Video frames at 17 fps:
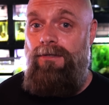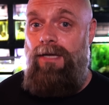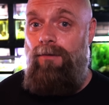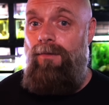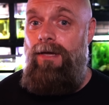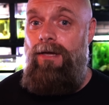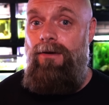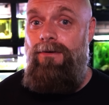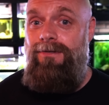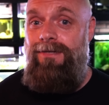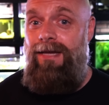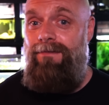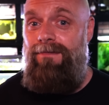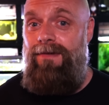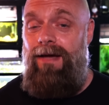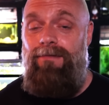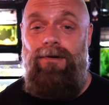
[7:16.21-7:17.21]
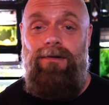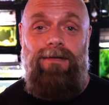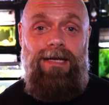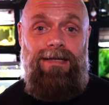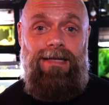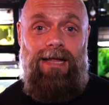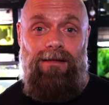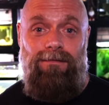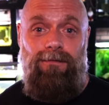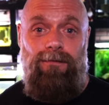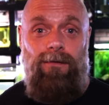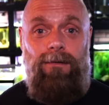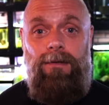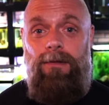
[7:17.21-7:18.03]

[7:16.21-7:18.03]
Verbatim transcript: that we use have never leaked on the floor,